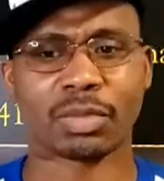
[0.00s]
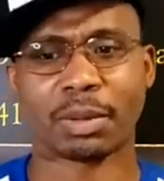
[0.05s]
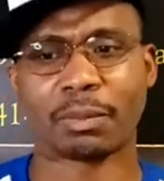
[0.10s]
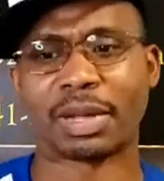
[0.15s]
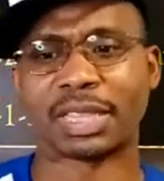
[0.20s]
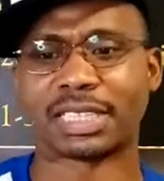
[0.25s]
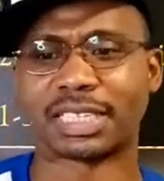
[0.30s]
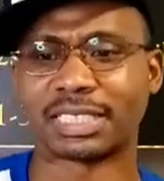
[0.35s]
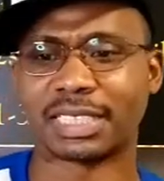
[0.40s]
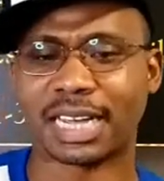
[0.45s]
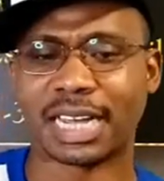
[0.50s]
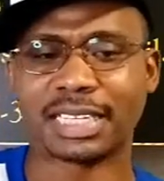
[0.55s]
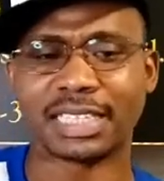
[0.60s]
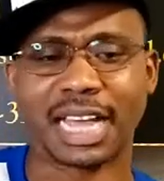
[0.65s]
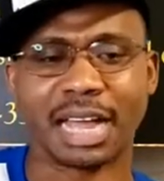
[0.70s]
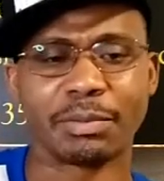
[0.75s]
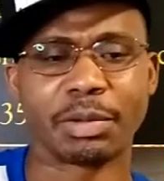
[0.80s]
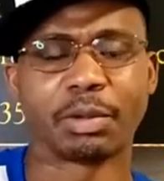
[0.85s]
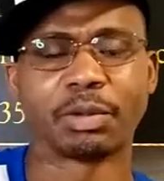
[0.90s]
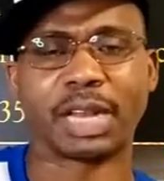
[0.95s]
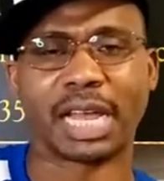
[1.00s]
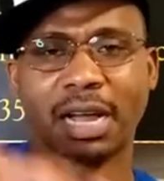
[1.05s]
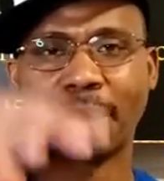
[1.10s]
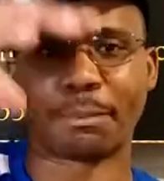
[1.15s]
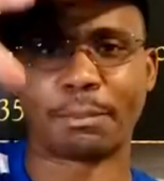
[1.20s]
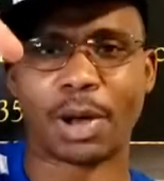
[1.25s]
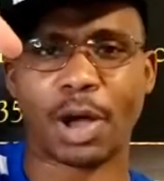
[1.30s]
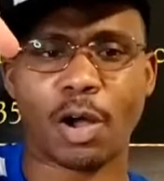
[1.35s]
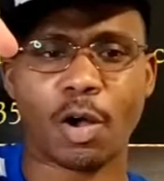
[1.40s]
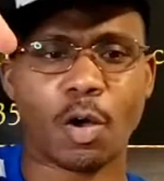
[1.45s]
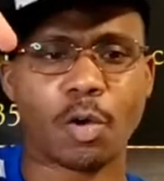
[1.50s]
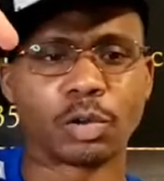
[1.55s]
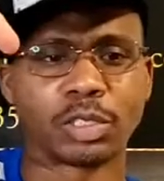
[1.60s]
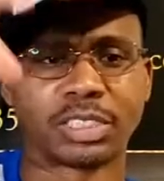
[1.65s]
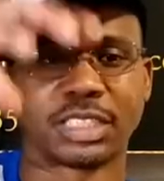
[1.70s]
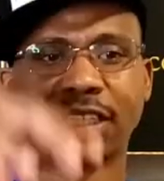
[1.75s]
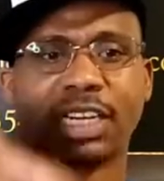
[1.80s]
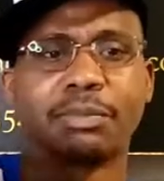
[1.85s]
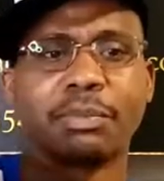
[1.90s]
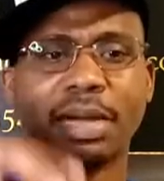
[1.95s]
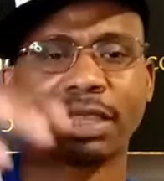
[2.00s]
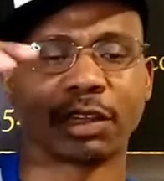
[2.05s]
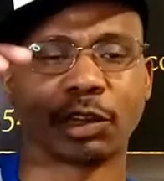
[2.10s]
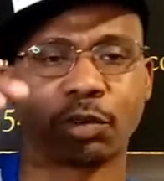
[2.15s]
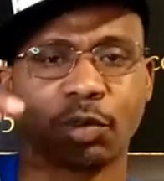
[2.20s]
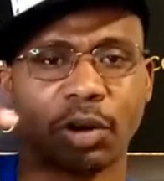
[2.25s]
But at the same time, it was like a pole sticking about the